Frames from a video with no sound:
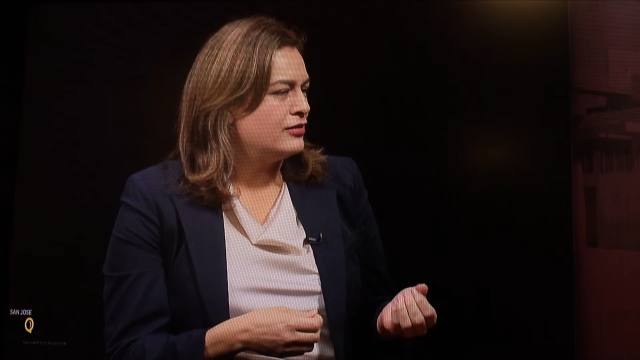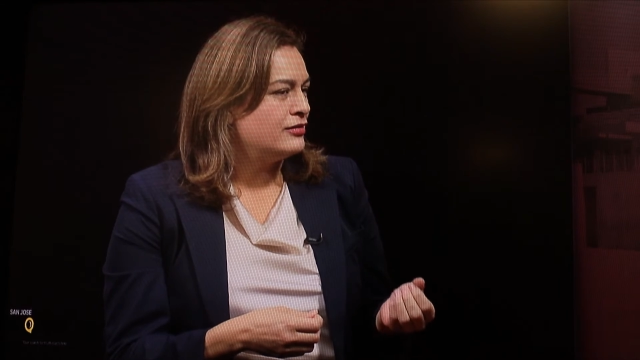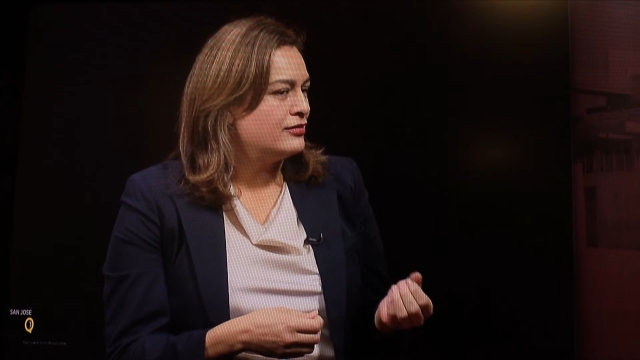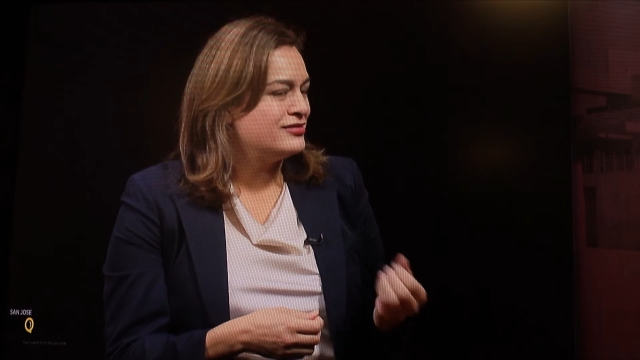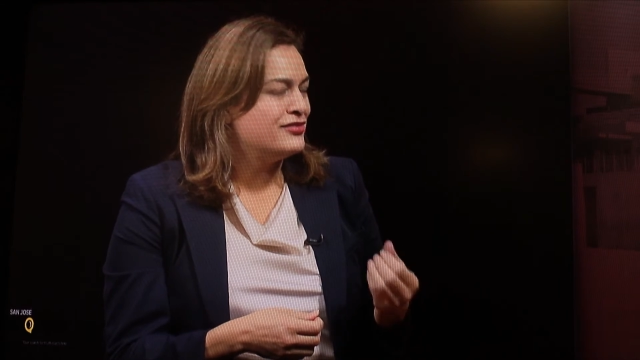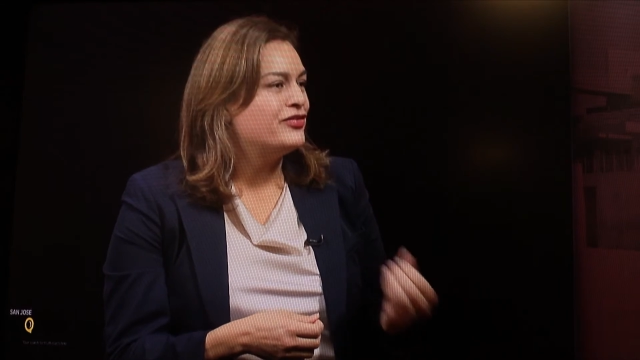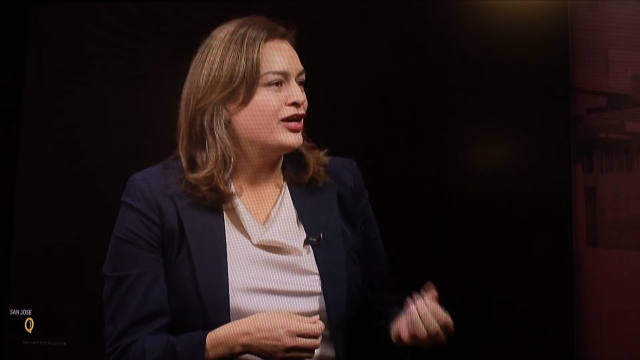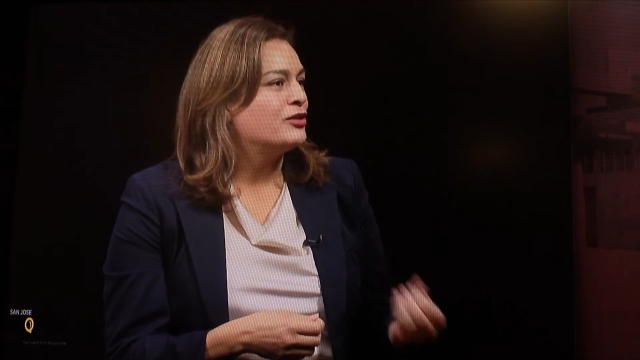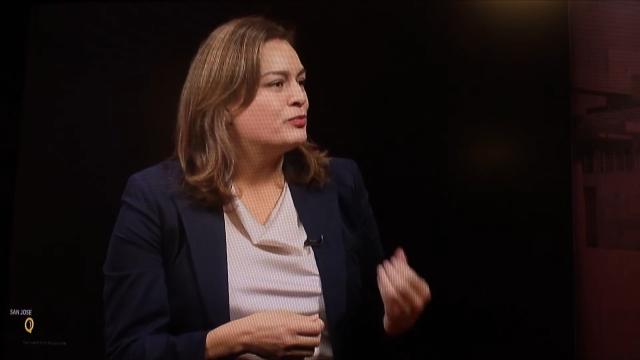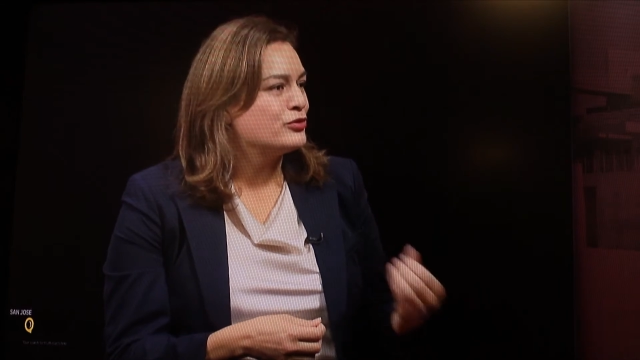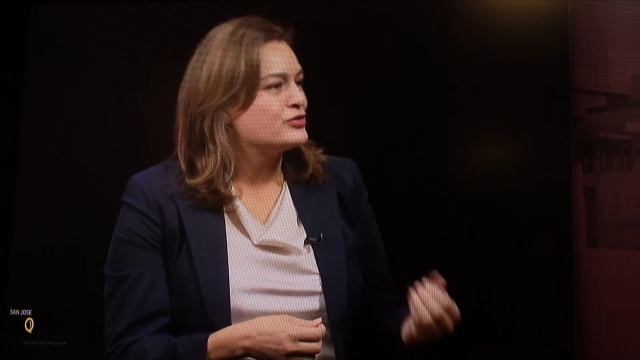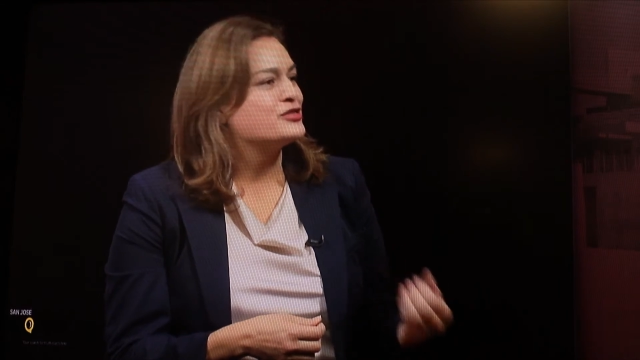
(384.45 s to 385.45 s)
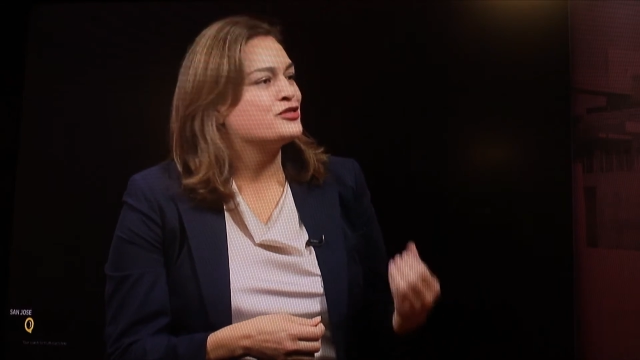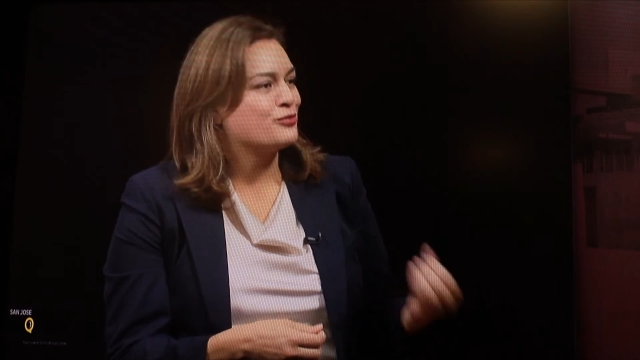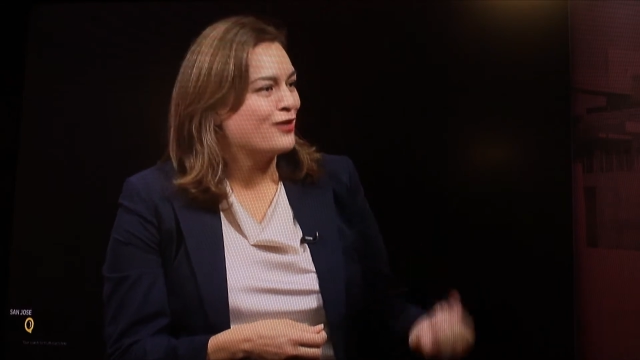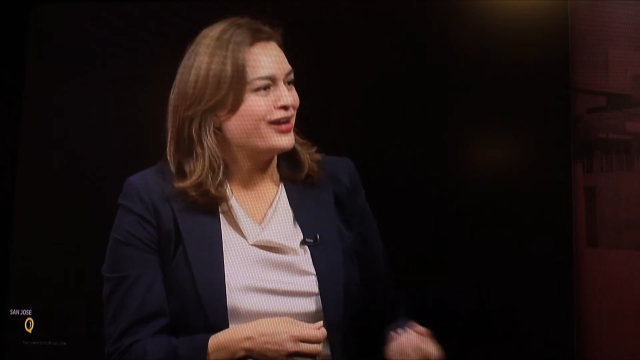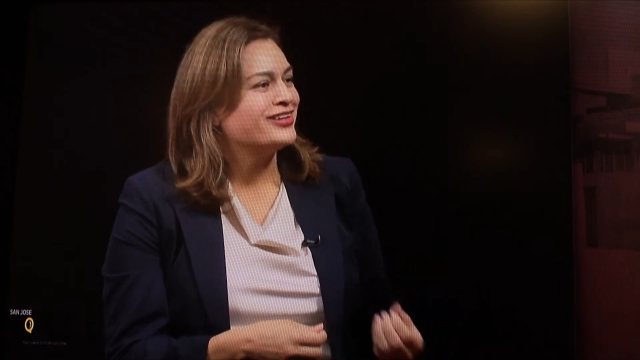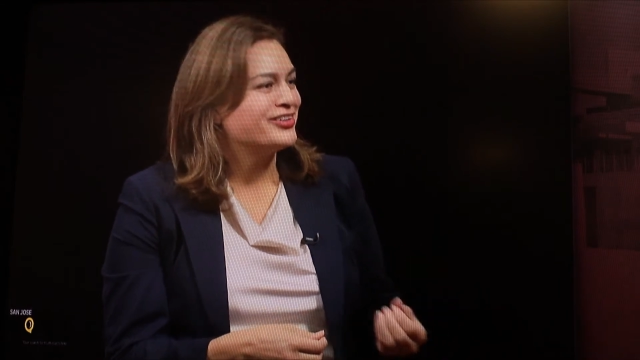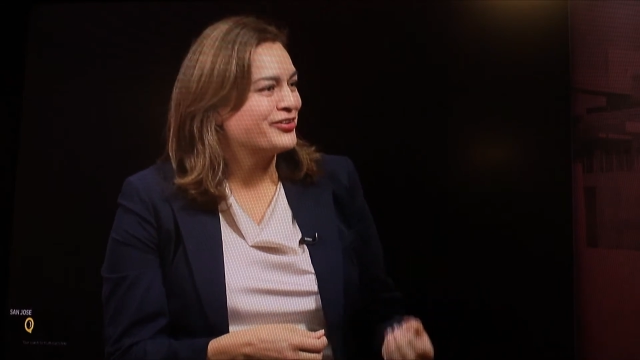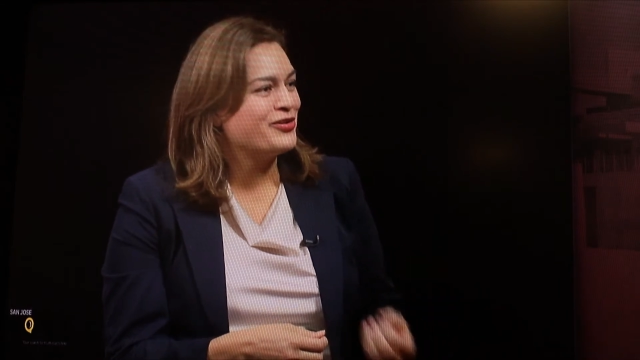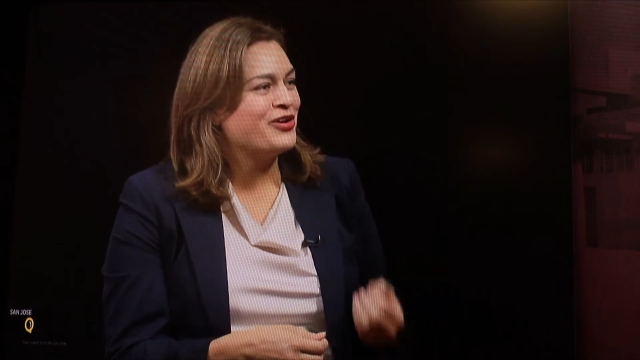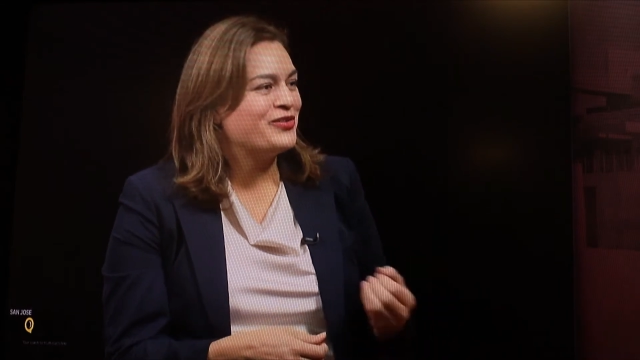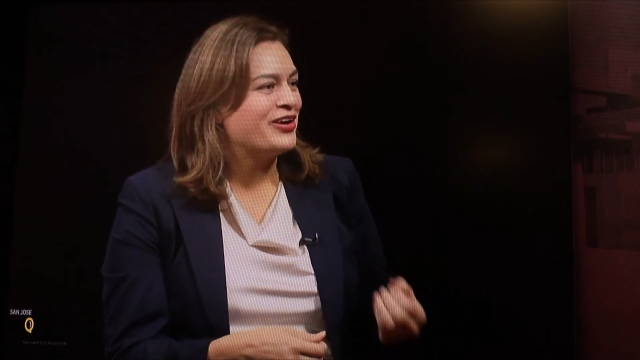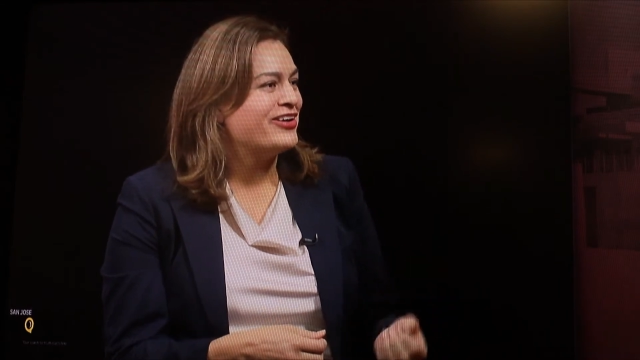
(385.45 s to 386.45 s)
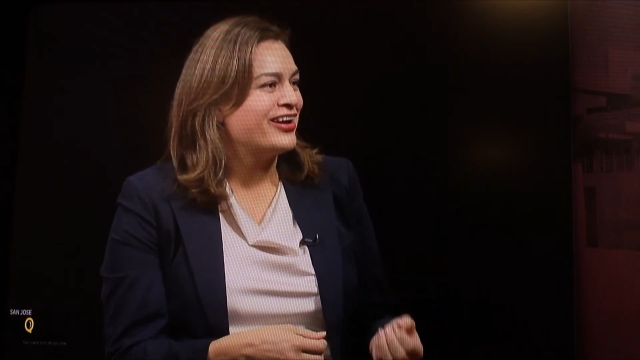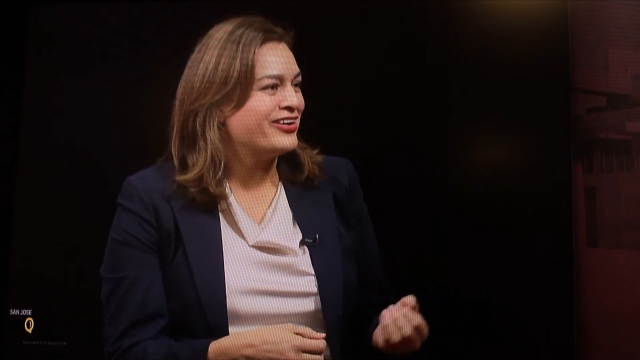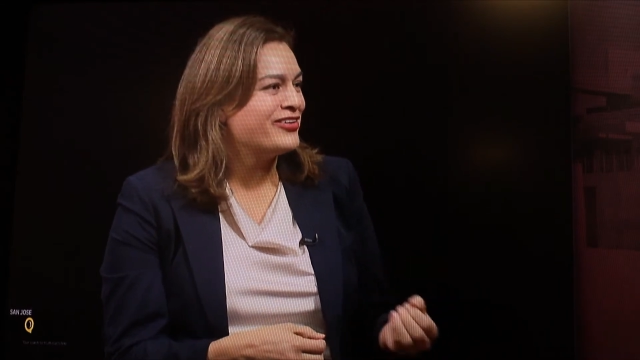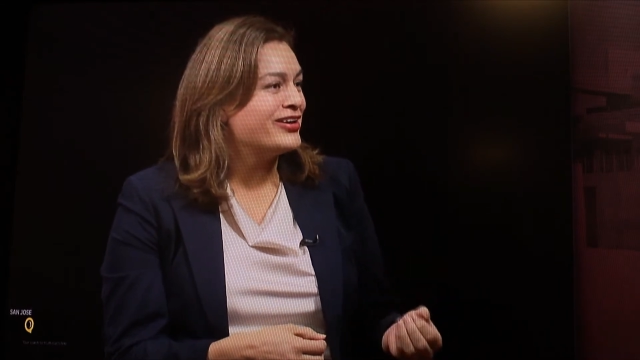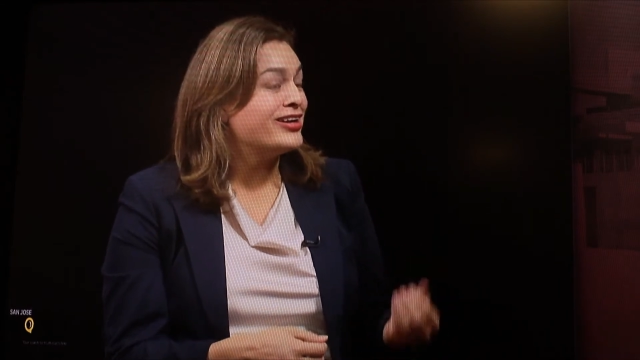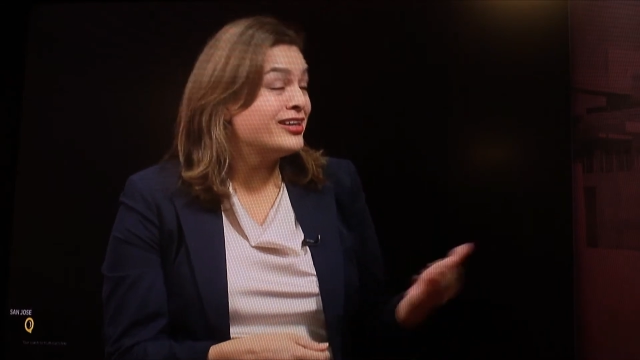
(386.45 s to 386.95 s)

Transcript: developers try to grow our area,